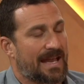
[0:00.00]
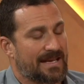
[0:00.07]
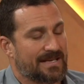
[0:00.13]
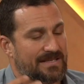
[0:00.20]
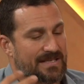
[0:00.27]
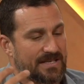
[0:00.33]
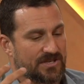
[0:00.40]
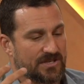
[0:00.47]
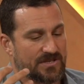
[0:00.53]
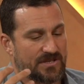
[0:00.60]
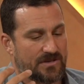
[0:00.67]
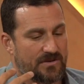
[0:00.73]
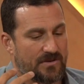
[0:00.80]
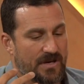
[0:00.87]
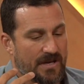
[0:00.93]
and it teaches
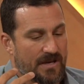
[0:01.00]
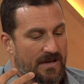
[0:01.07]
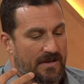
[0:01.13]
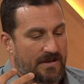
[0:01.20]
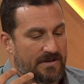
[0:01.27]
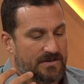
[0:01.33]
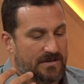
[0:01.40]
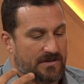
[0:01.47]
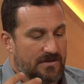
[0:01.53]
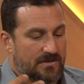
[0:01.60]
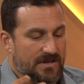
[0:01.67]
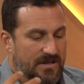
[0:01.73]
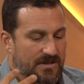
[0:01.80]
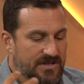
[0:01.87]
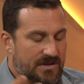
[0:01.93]
you
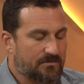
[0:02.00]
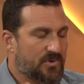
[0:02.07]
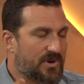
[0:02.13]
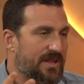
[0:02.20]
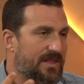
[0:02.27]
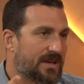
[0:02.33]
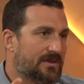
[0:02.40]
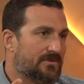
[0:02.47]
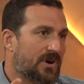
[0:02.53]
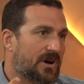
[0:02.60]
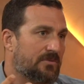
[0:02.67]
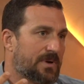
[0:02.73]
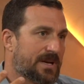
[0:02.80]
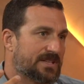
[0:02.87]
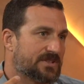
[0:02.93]
there's some breathing
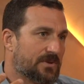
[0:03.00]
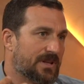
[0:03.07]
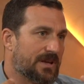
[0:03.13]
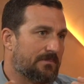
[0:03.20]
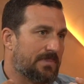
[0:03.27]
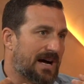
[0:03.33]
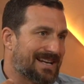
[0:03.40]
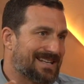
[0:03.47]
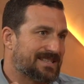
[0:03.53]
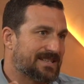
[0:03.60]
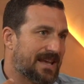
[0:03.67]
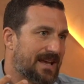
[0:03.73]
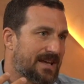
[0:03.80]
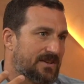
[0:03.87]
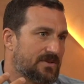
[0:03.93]
involved, but it's really a body
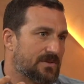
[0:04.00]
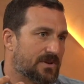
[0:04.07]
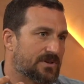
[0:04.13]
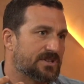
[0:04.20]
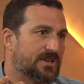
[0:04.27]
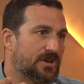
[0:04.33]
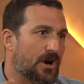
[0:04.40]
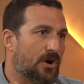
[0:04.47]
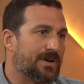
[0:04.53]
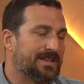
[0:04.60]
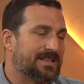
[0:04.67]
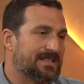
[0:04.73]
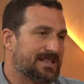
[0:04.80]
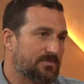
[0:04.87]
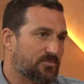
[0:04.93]
scan. You learn to go
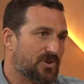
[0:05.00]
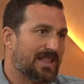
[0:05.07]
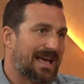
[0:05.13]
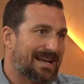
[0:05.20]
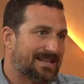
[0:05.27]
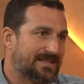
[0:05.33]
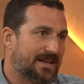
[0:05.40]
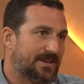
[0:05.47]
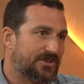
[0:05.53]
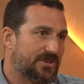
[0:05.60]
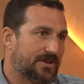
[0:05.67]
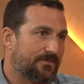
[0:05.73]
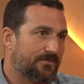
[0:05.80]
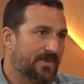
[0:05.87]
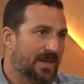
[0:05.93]
into deep relaxation.
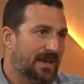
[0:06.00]
Yes.